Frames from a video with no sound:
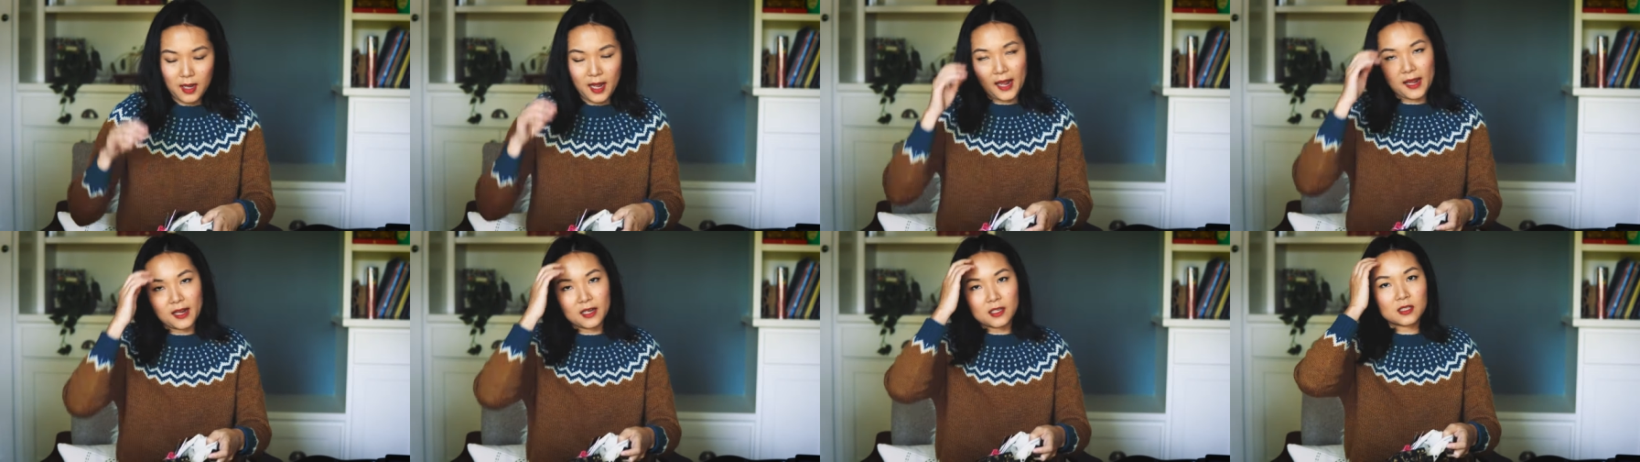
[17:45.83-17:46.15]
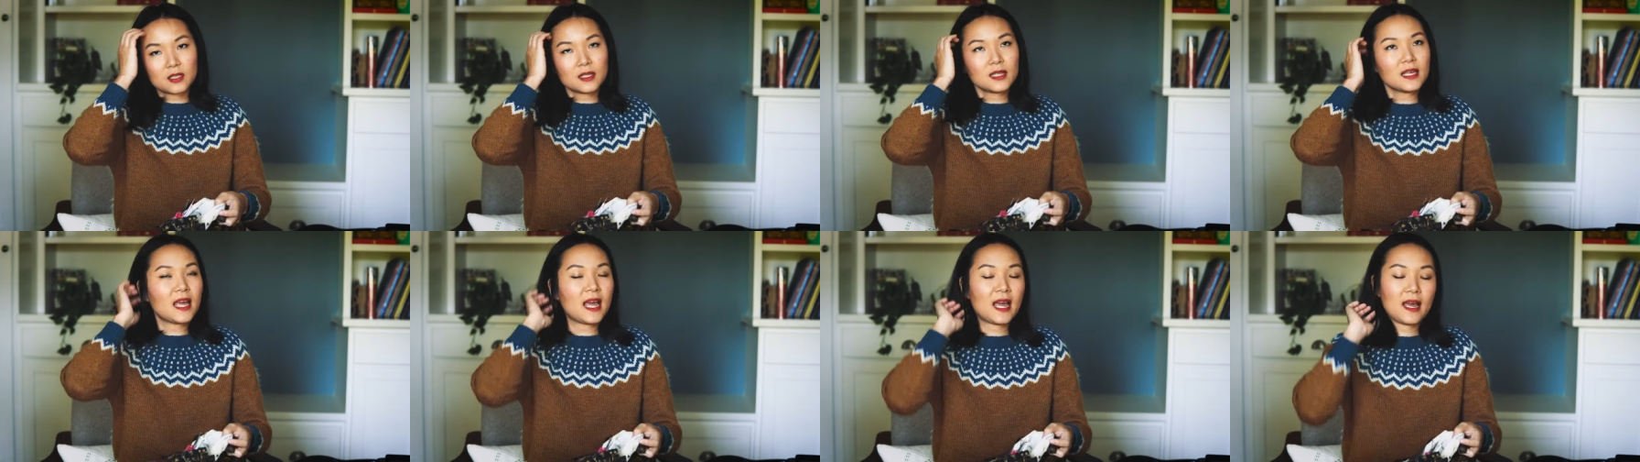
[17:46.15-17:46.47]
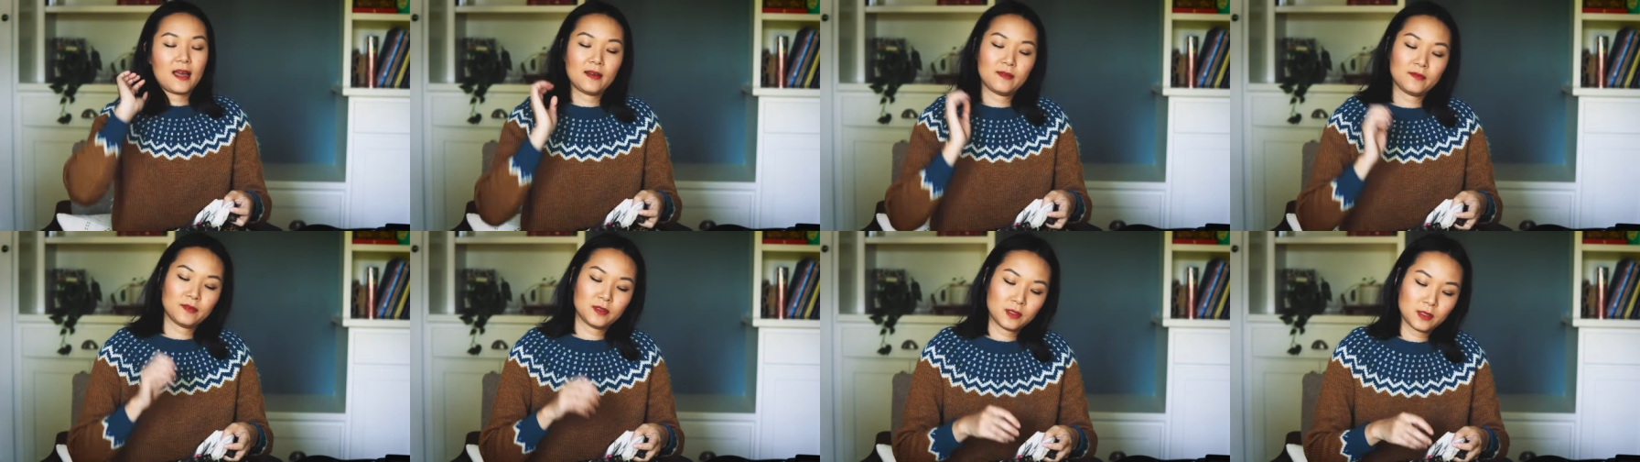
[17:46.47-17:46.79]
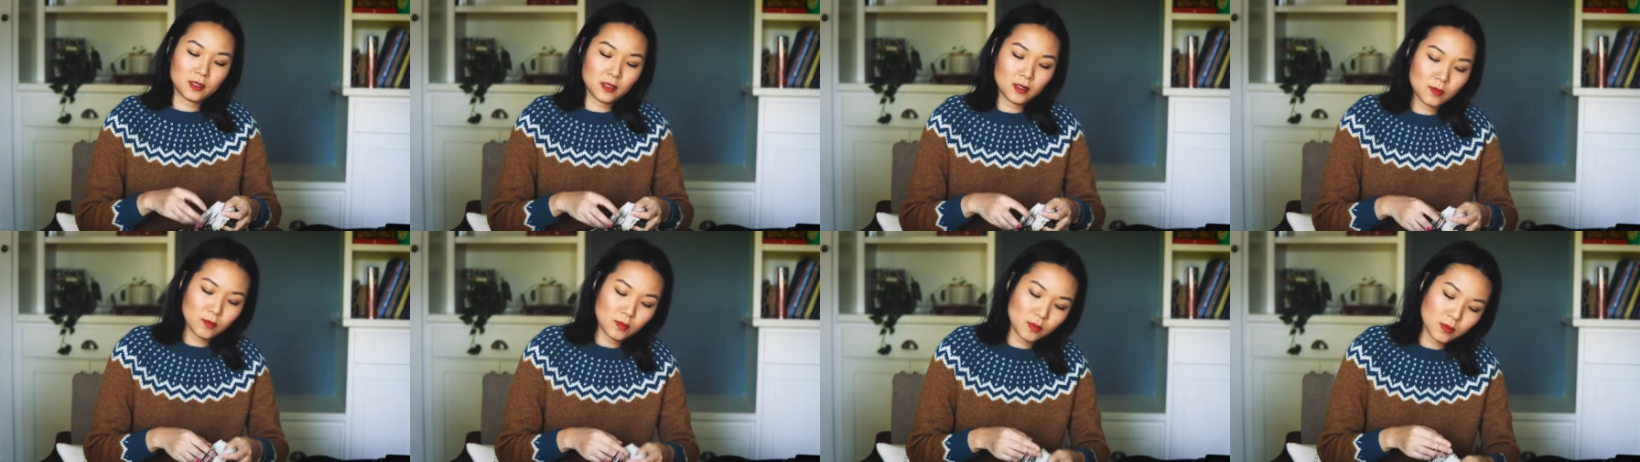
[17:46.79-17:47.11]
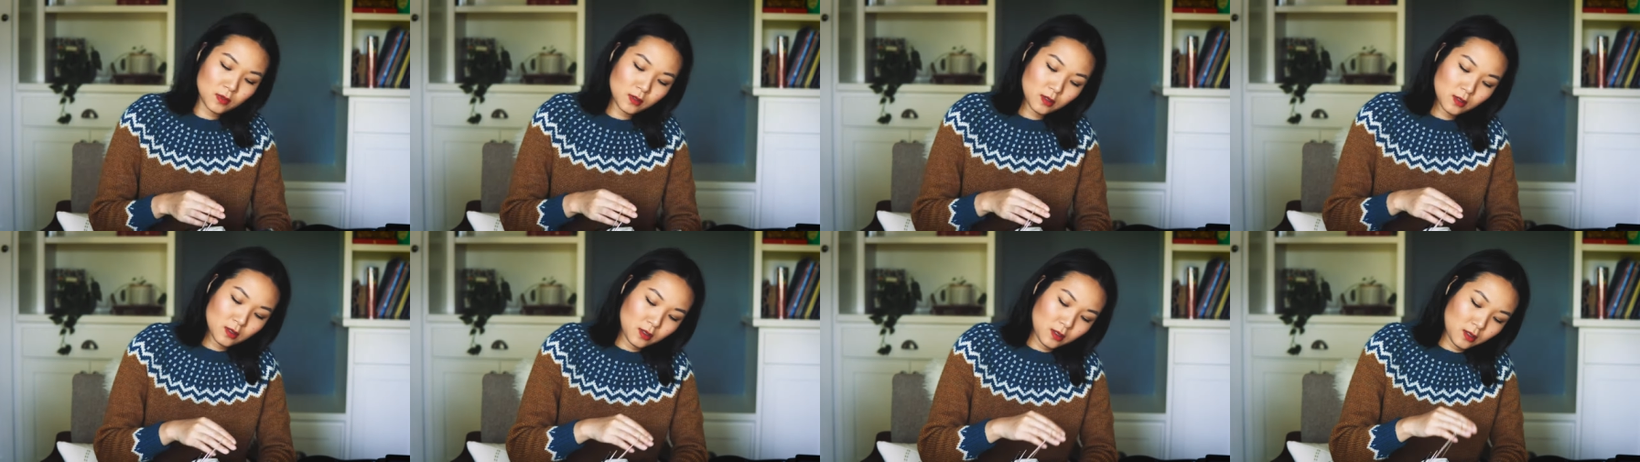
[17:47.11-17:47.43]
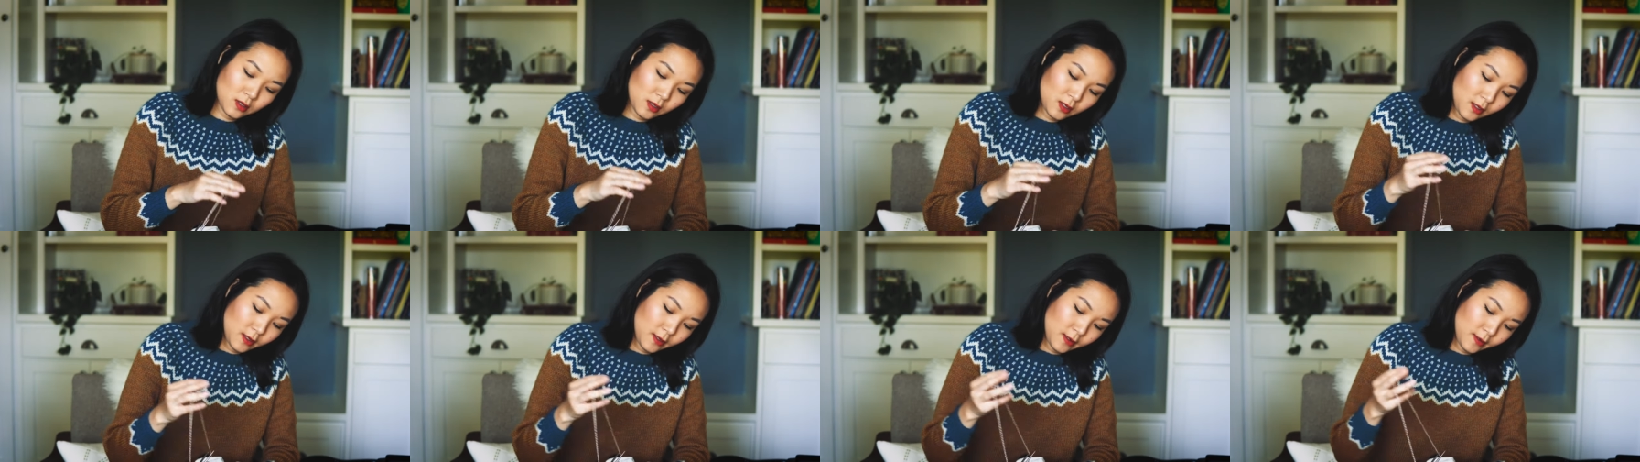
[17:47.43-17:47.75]
I actually have some
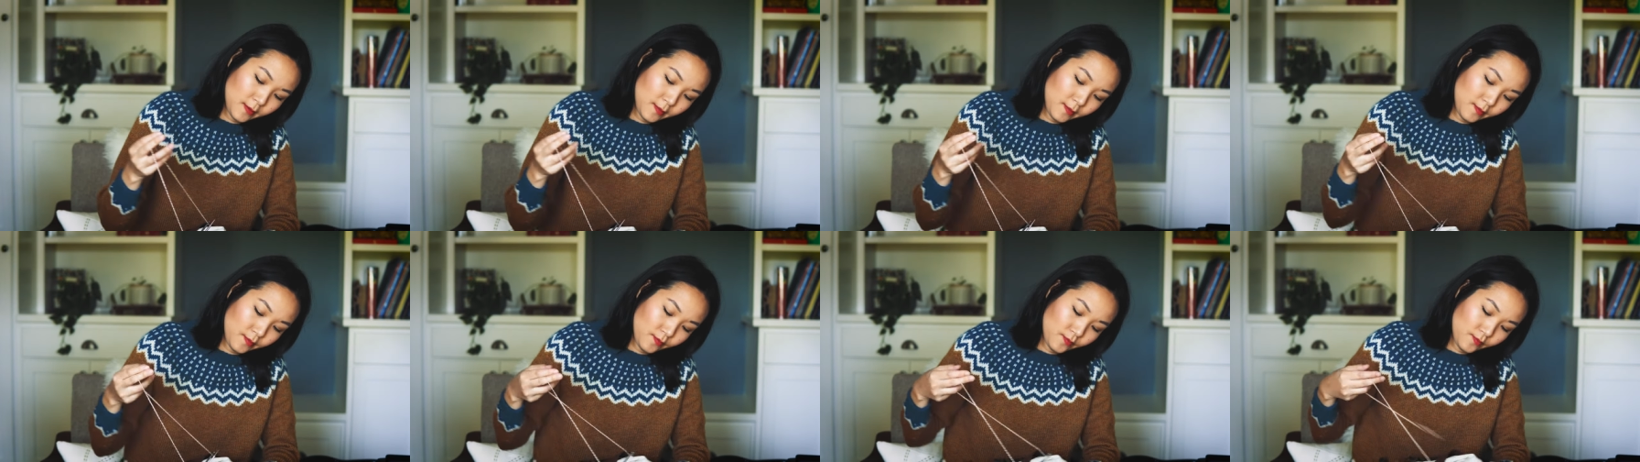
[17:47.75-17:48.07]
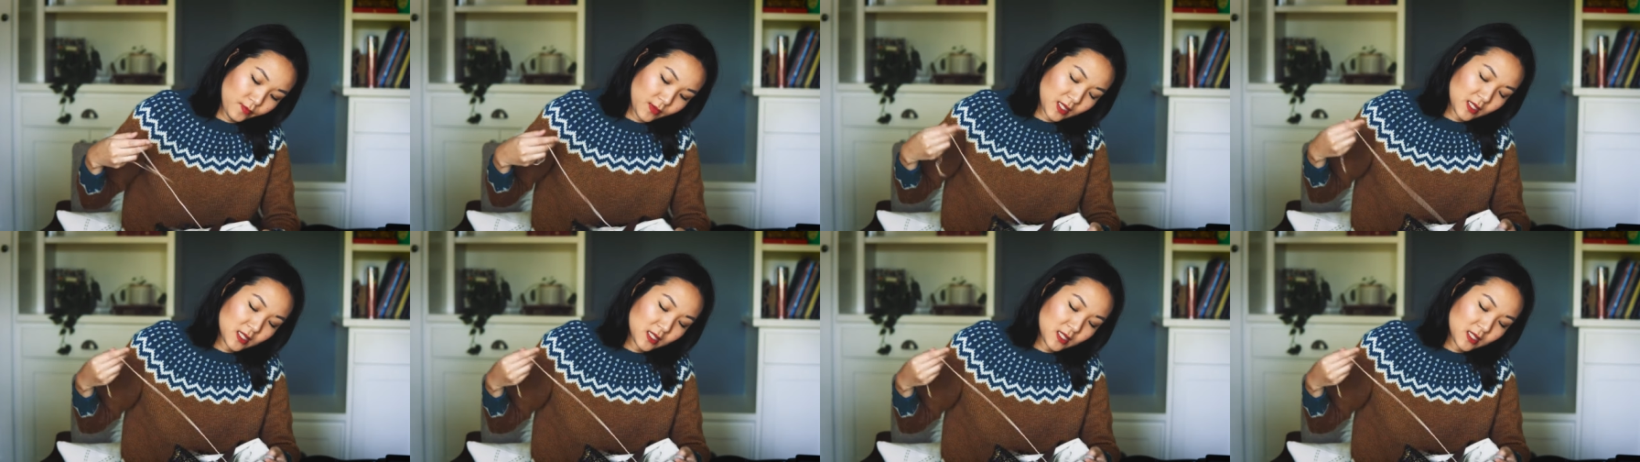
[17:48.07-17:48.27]
um,